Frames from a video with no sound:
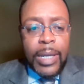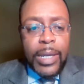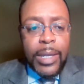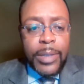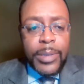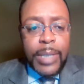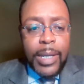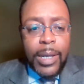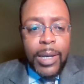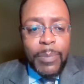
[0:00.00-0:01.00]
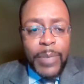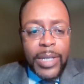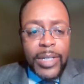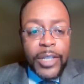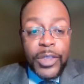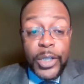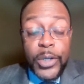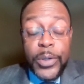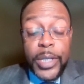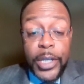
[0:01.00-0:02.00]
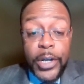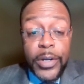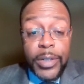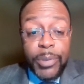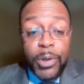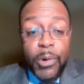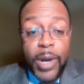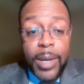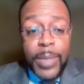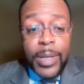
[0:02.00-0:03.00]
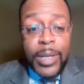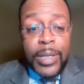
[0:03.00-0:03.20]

is in their third year in the program.